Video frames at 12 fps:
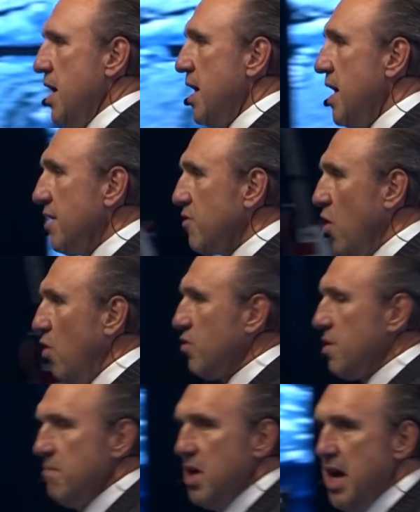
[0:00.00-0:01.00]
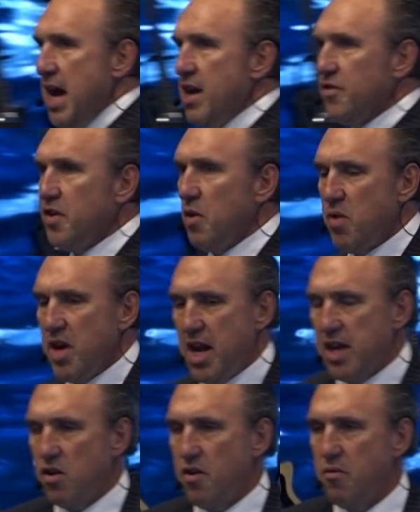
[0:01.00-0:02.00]
And I told him, I said, when
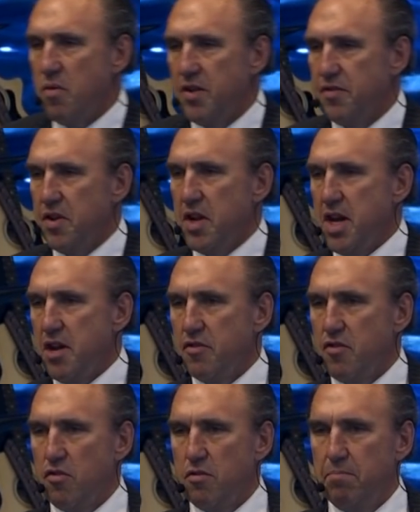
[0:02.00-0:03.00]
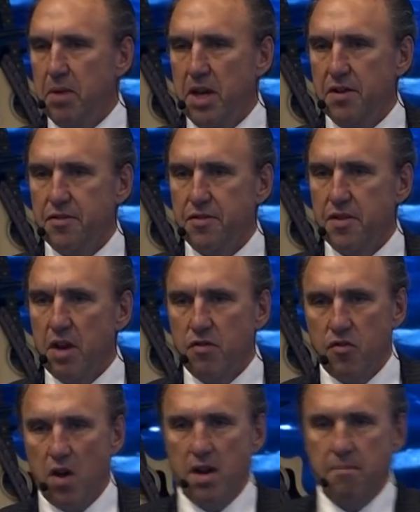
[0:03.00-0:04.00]
I got arrested, I had a total peace. I was
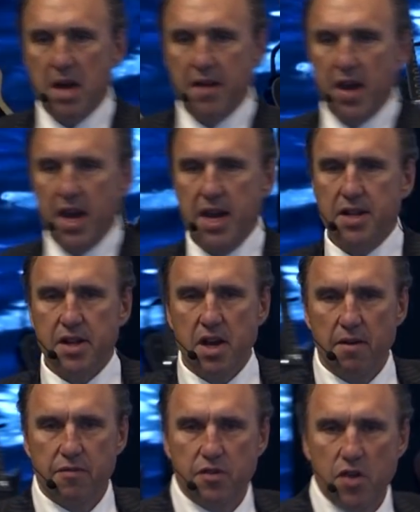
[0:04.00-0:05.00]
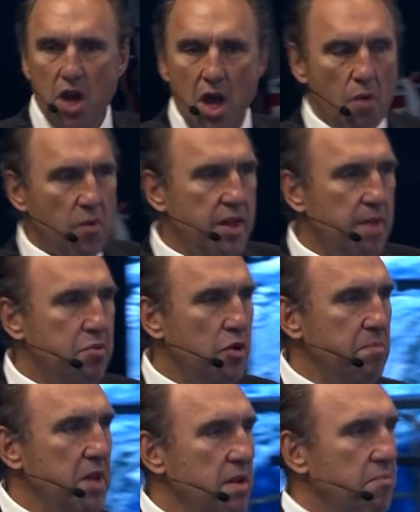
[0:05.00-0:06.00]
trying to buy the handcuffs. When they
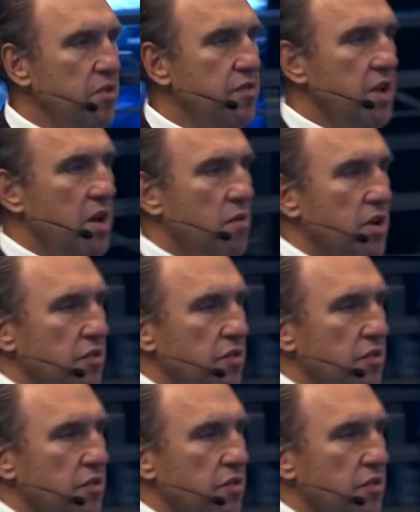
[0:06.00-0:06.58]
put me in the prison, I went